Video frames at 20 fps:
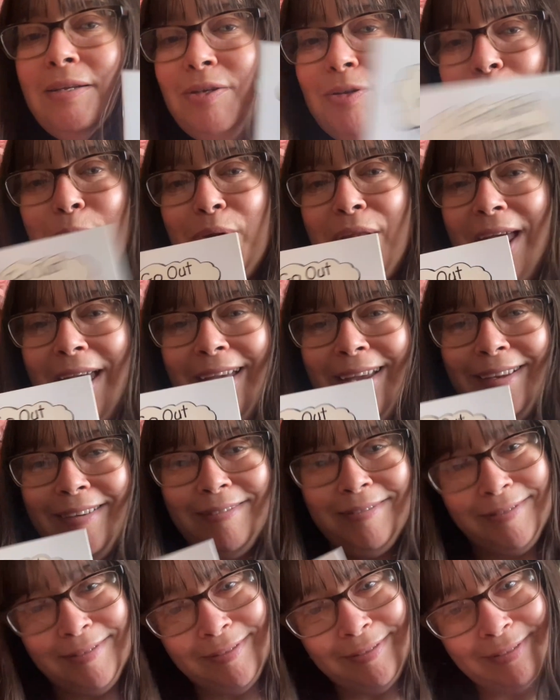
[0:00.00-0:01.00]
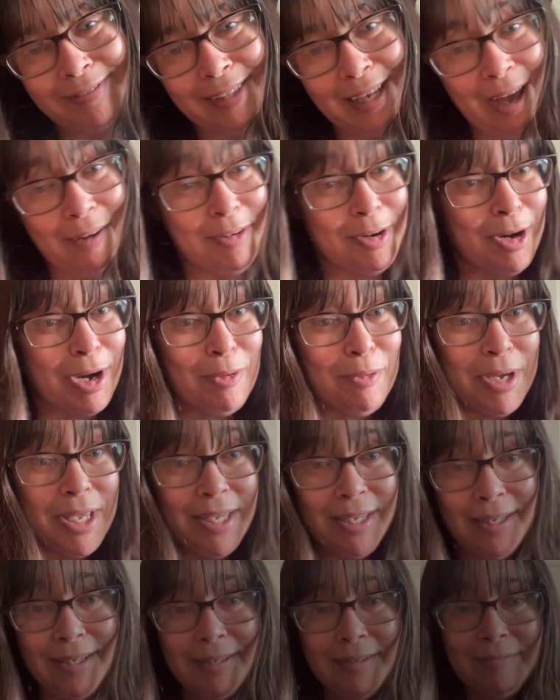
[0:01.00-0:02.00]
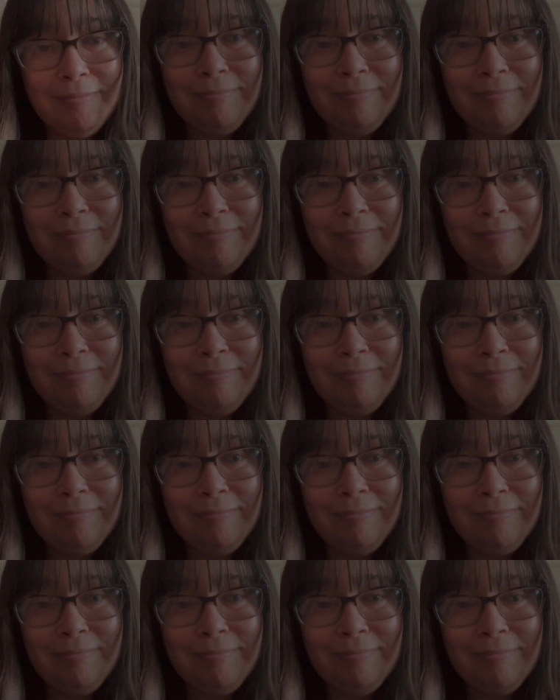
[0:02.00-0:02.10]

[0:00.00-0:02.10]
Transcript: to play. Have a great week.